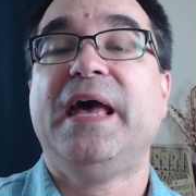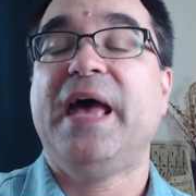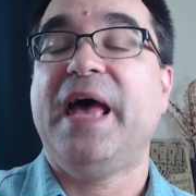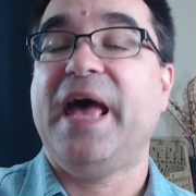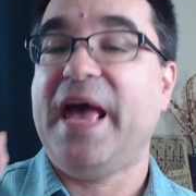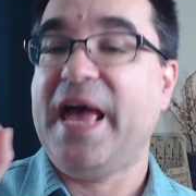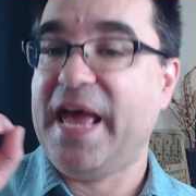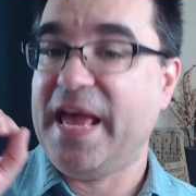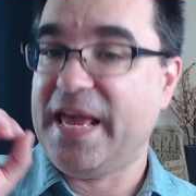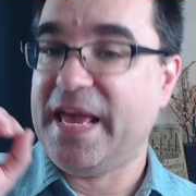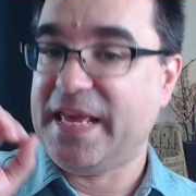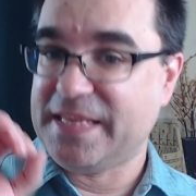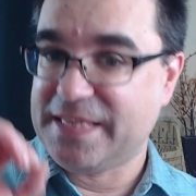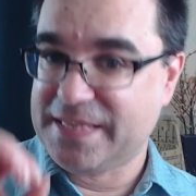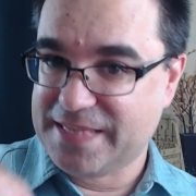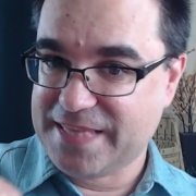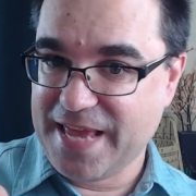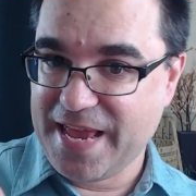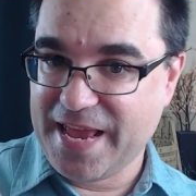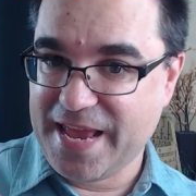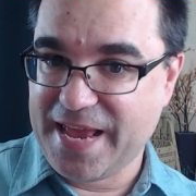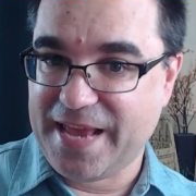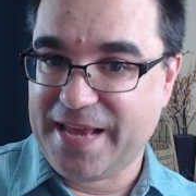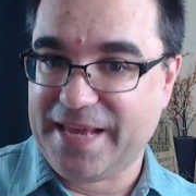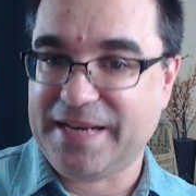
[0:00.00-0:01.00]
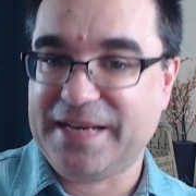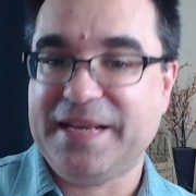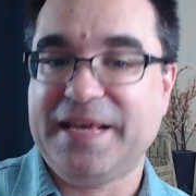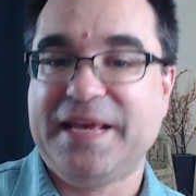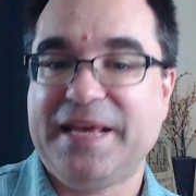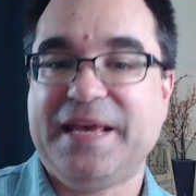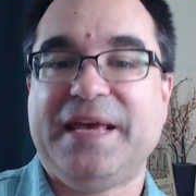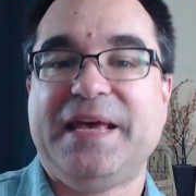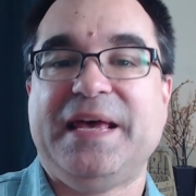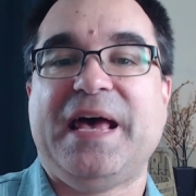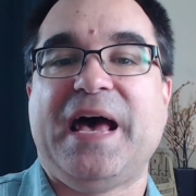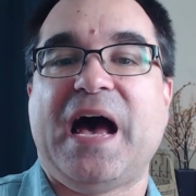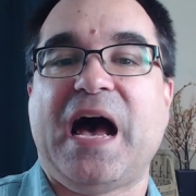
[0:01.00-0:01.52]
And then,
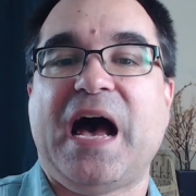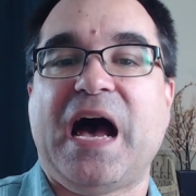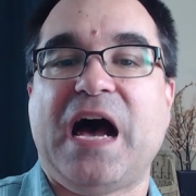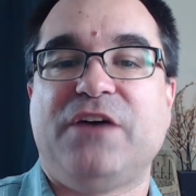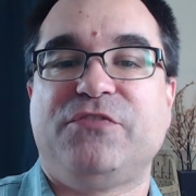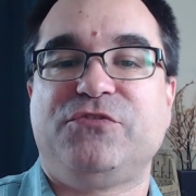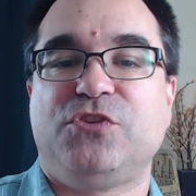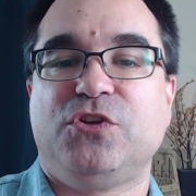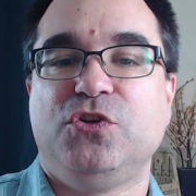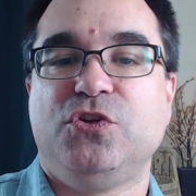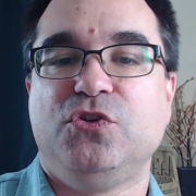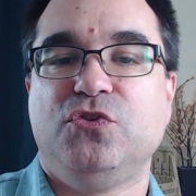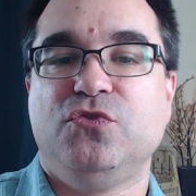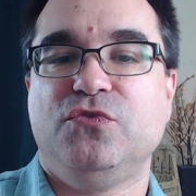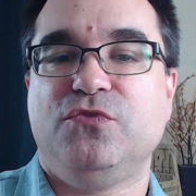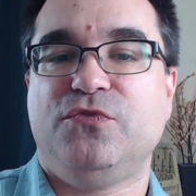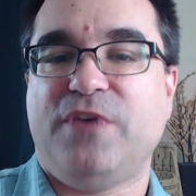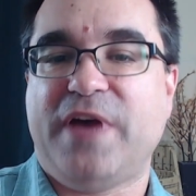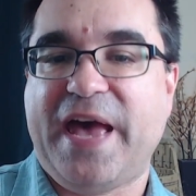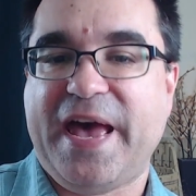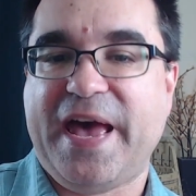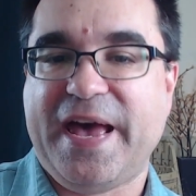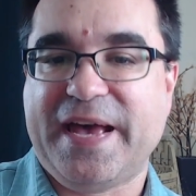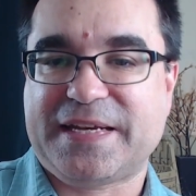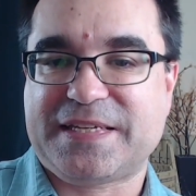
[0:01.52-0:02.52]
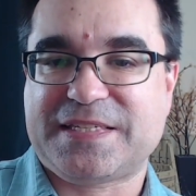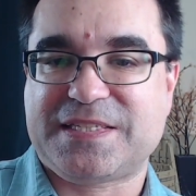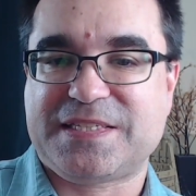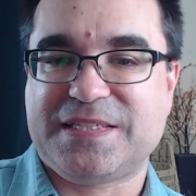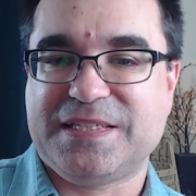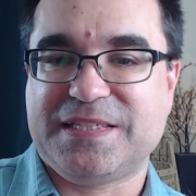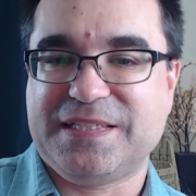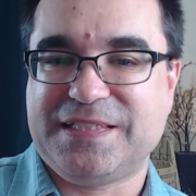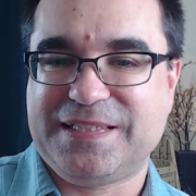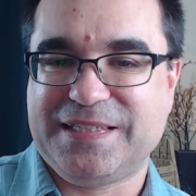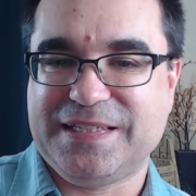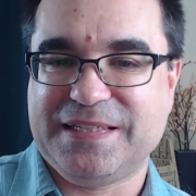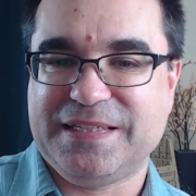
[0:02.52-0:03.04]
after you've
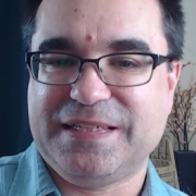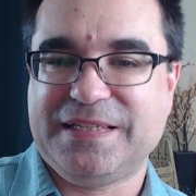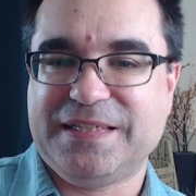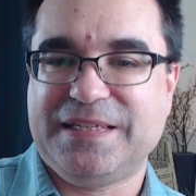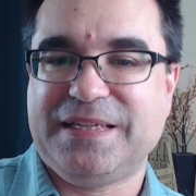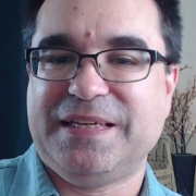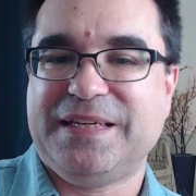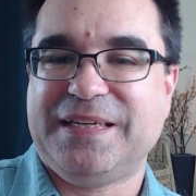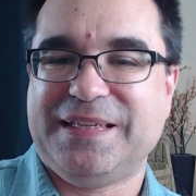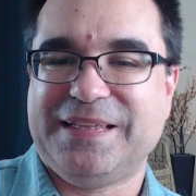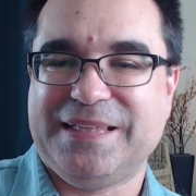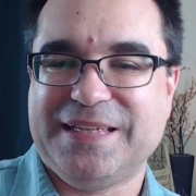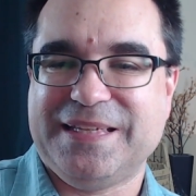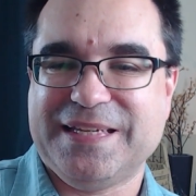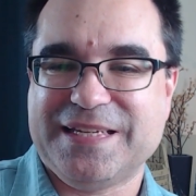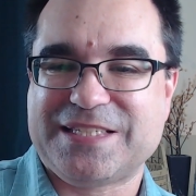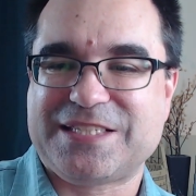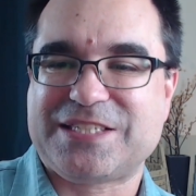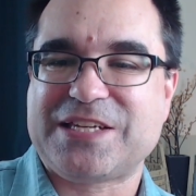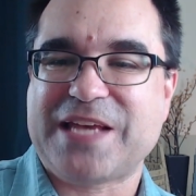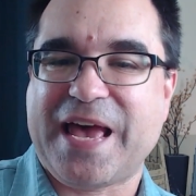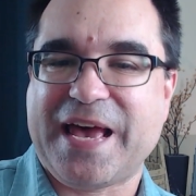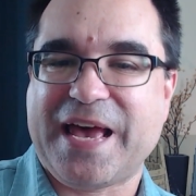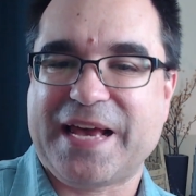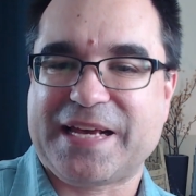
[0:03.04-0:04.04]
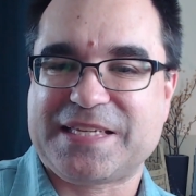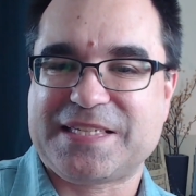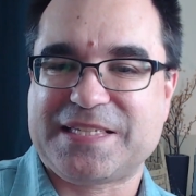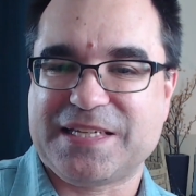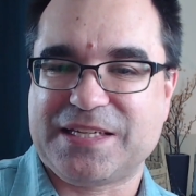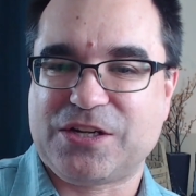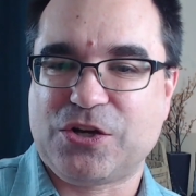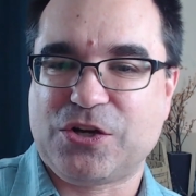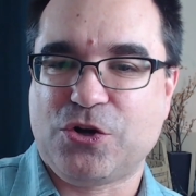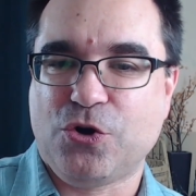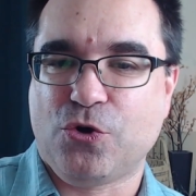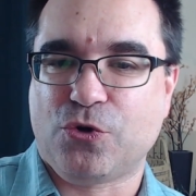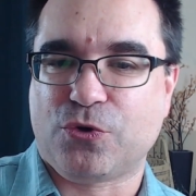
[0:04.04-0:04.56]
exited this exit
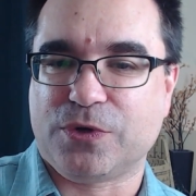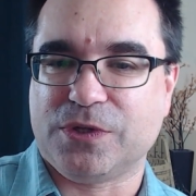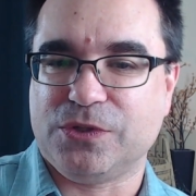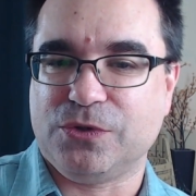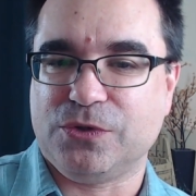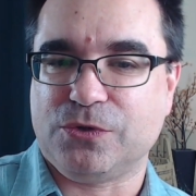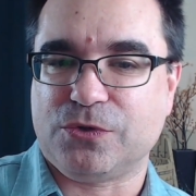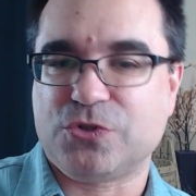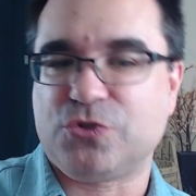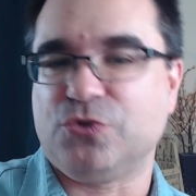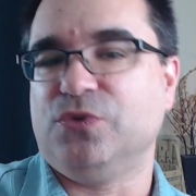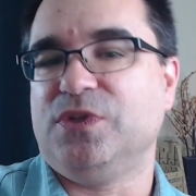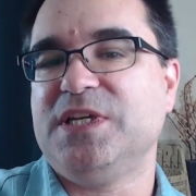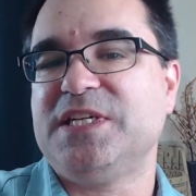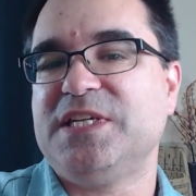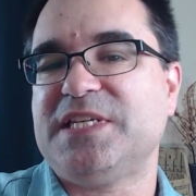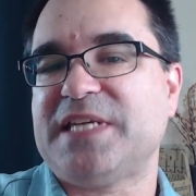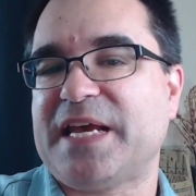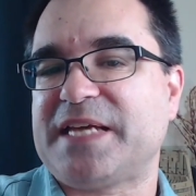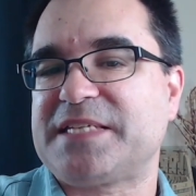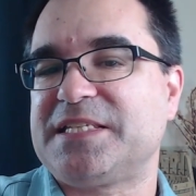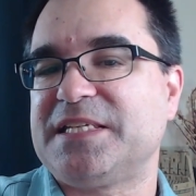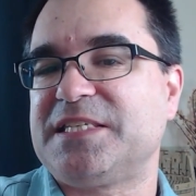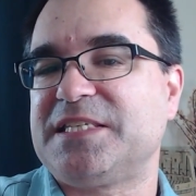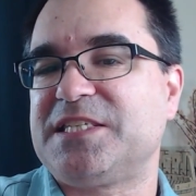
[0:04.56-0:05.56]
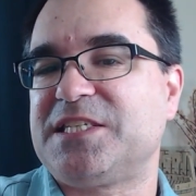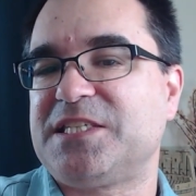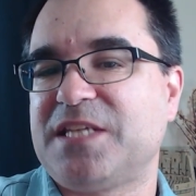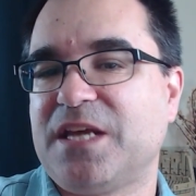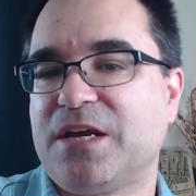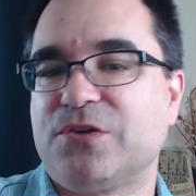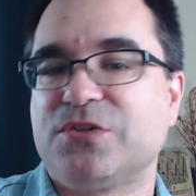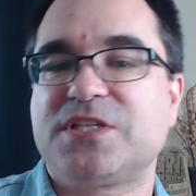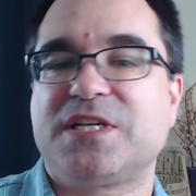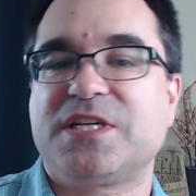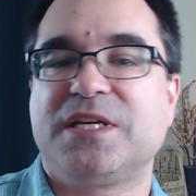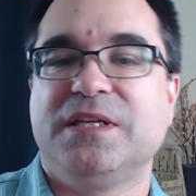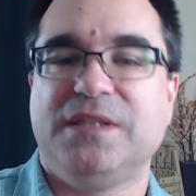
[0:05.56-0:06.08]
corridor, so these exit
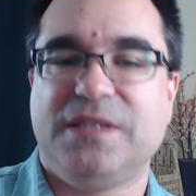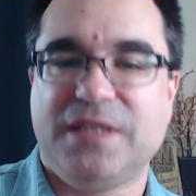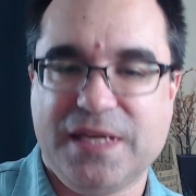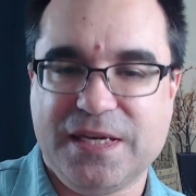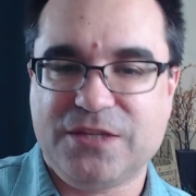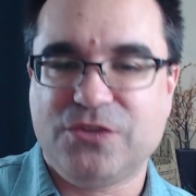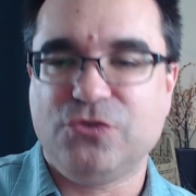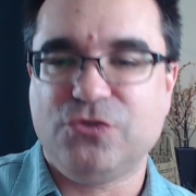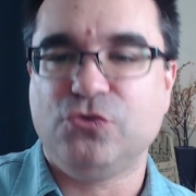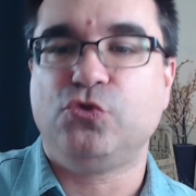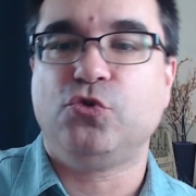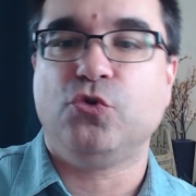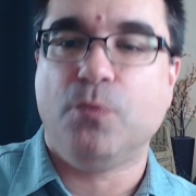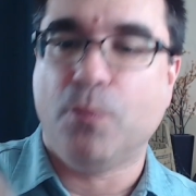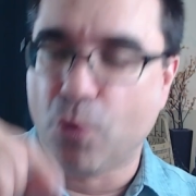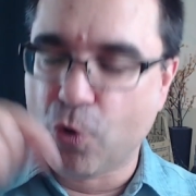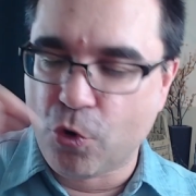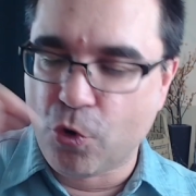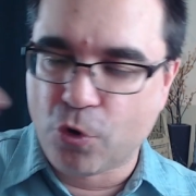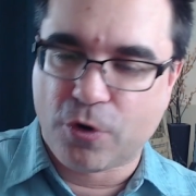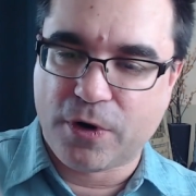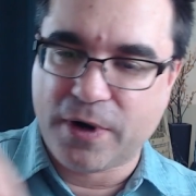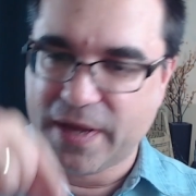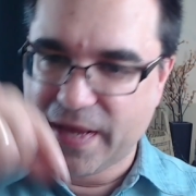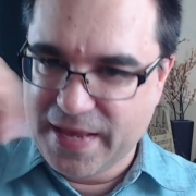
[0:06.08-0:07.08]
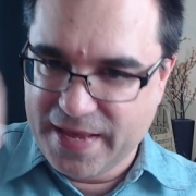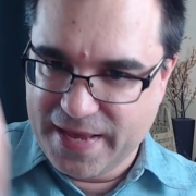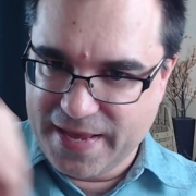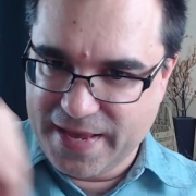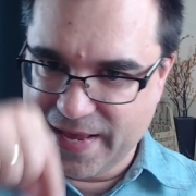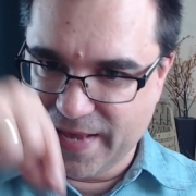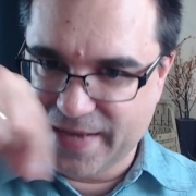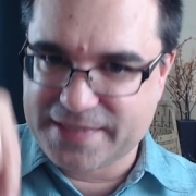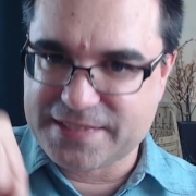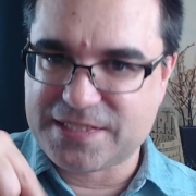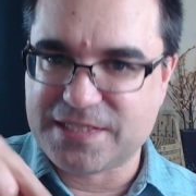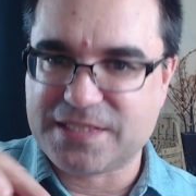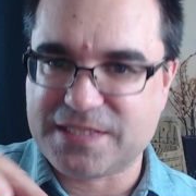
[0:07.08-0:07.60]
stairs can take you to more
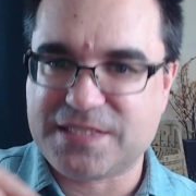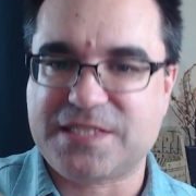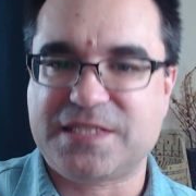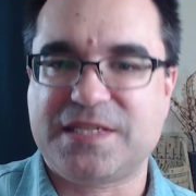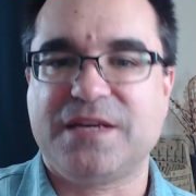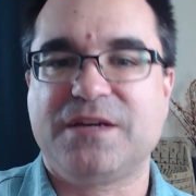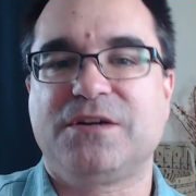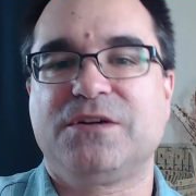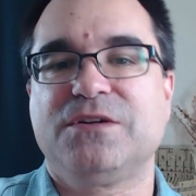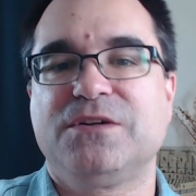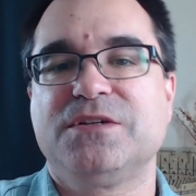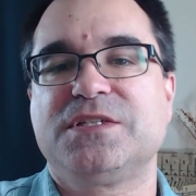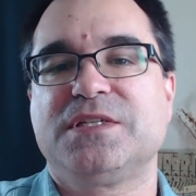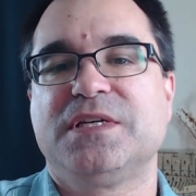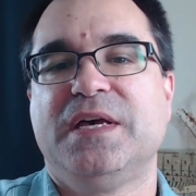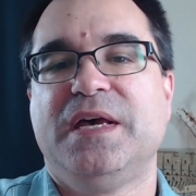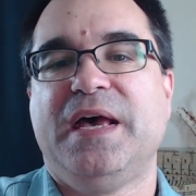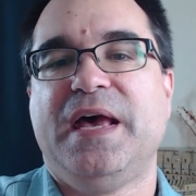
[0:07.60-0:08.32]
exit stairs,